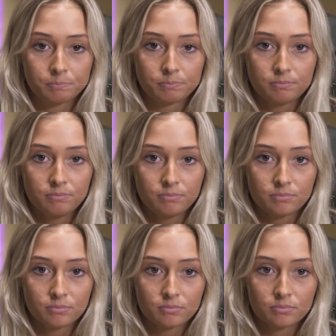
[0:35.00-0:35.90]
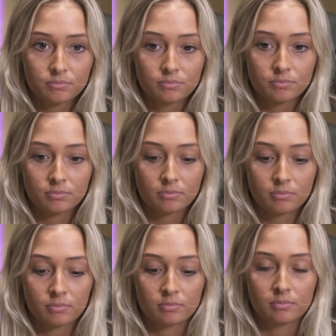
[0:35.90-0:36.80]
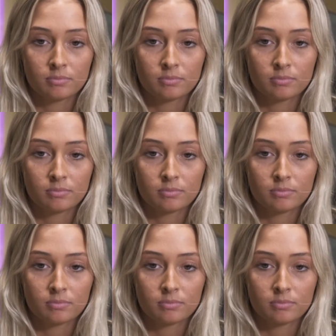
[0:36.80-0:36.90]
Nobody speaks.